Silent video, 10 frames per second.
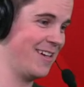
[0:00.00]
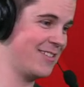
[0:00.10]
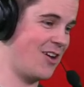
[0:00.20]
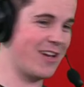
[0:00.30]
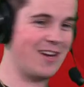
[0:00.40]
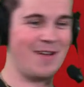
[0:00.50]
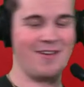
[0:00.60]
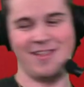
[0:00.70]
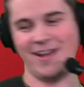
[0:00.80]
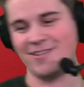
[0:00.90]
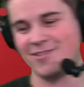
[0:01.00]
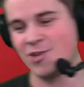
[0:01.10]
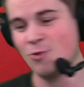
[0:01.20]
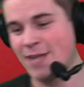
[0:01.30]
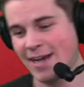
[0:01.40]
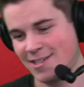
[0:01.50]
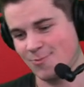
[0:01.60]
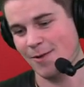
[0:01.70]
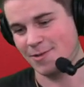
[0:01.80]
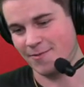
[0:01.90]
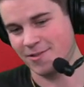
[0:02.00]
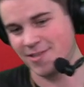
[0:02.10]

Talking about, like, no doubt. Two Texas wide receivers.